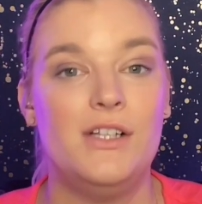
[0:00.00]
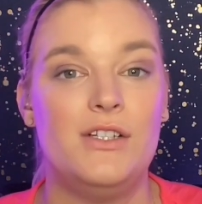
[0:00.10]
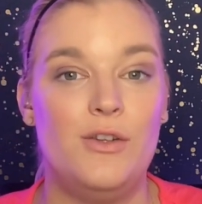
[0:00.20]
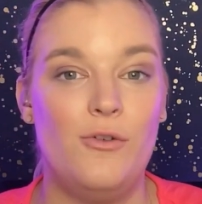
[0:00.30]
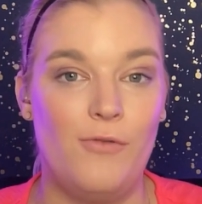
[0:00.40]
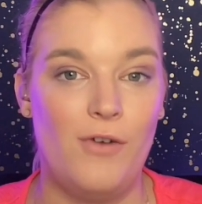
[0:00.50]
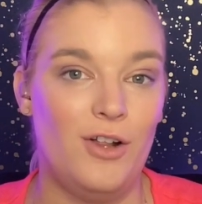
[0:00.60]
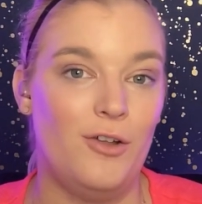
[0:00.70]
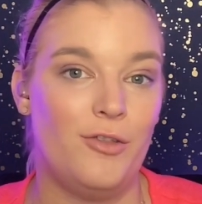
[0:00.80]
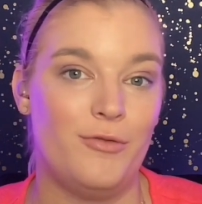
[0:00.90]
to
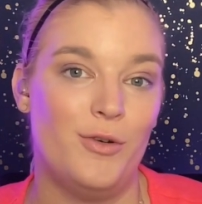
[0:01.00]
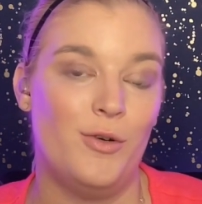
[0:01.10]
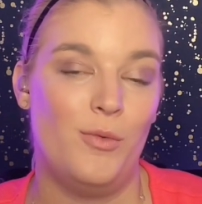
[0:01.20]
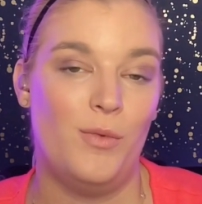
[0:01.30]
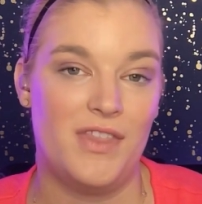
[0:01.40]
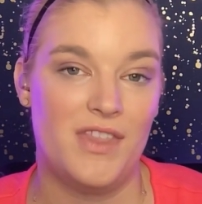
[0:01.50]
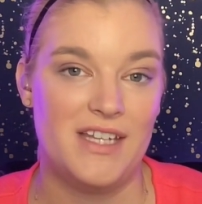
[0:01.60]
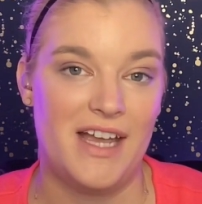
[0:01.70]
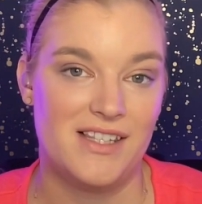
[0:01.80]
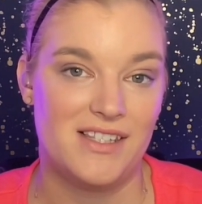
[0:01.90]
follow through with the
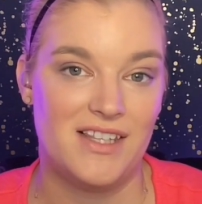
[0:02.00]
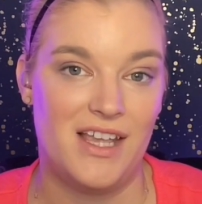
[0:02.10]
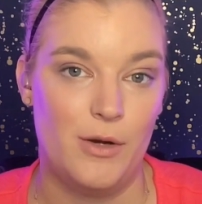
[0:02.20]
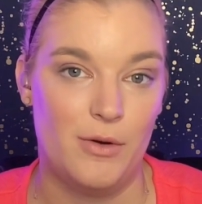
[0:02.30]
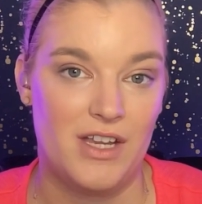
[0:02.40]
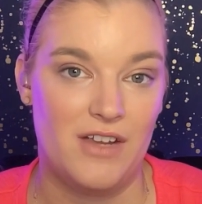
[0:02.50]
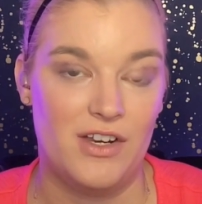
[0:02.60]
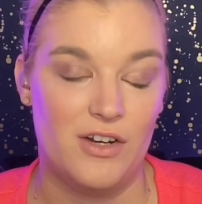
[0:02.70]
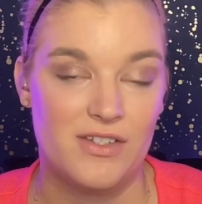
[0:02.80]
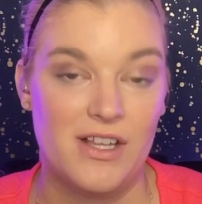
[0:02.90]
tasks that you are
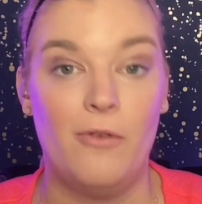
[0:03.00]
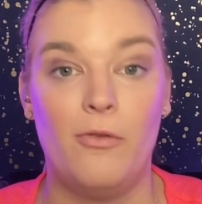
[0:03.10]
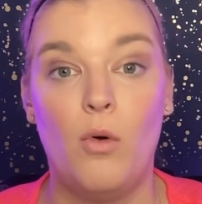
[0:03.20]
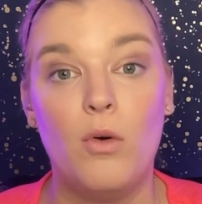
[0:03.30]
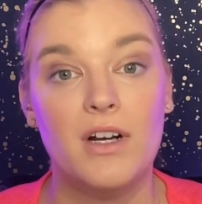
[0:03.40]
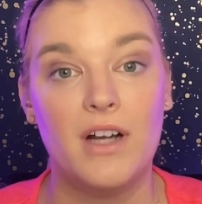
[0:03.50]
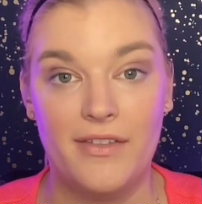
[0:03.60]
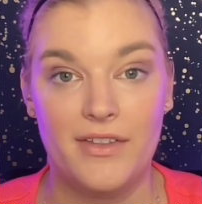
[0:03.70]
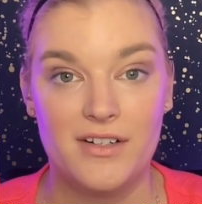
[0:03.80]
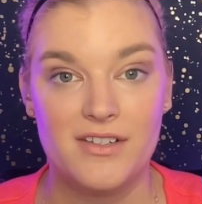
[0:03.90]
giving yourself or
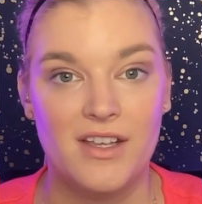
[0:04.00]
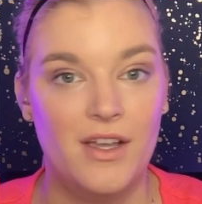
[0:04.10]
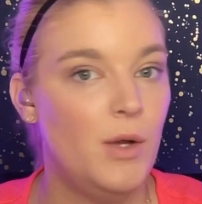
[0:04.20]
others.